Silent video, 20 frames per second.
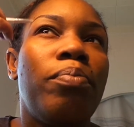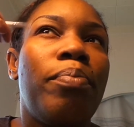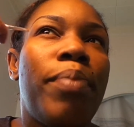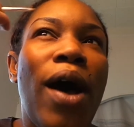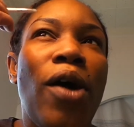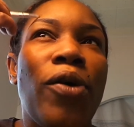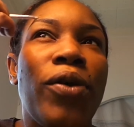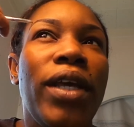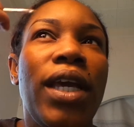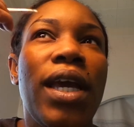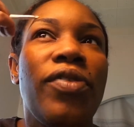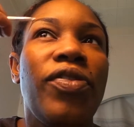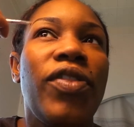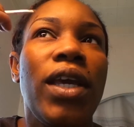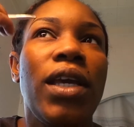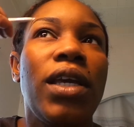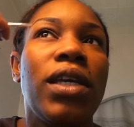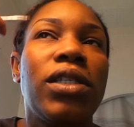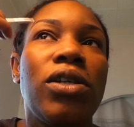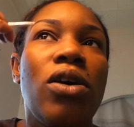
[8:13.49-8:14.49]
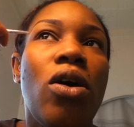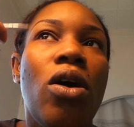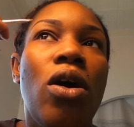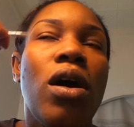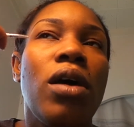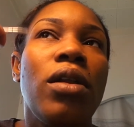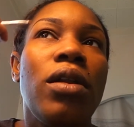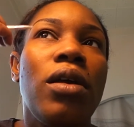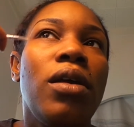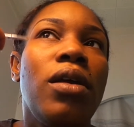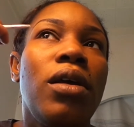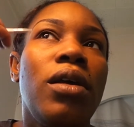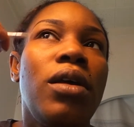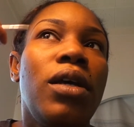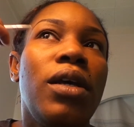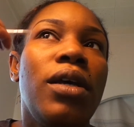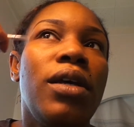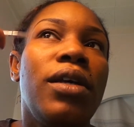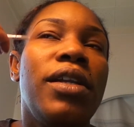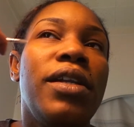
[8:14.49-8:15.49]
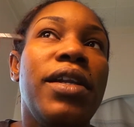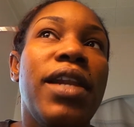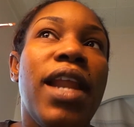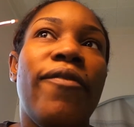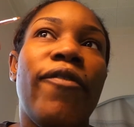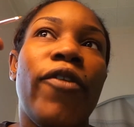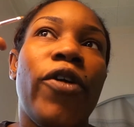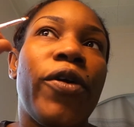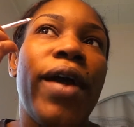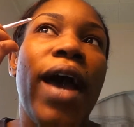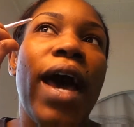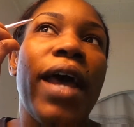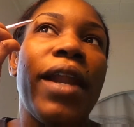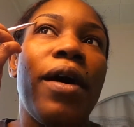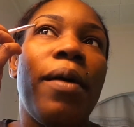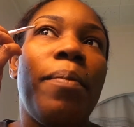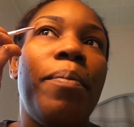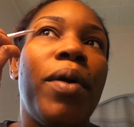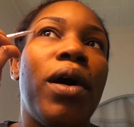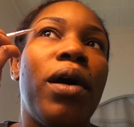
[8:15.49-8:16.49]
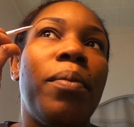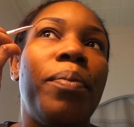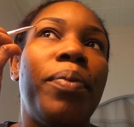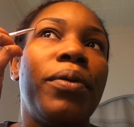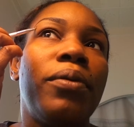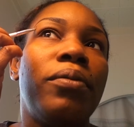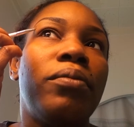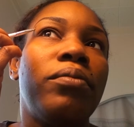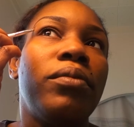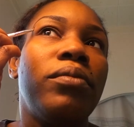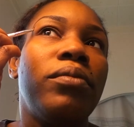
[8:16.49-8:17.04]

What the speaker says: Bounty, I think it's called, never got a bump.